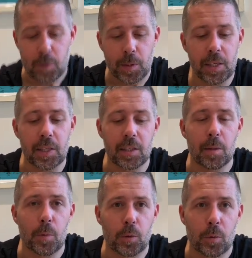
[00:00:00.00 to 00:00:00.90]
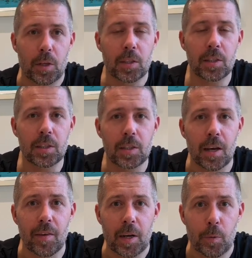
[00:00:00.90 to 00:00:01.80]
But this is the model that's
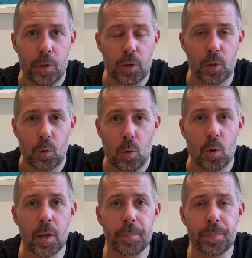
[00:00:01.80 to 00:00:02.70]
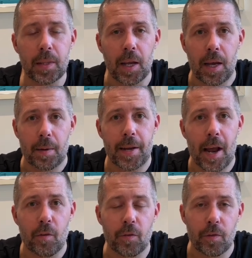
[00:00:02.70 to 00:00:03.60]
available in the store
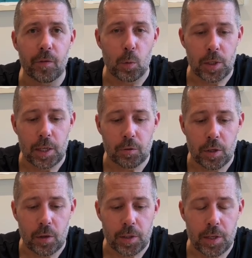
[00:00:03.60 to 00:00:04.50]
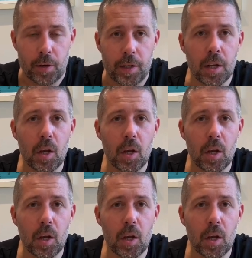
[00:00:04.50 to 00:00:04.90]
now for $1,499.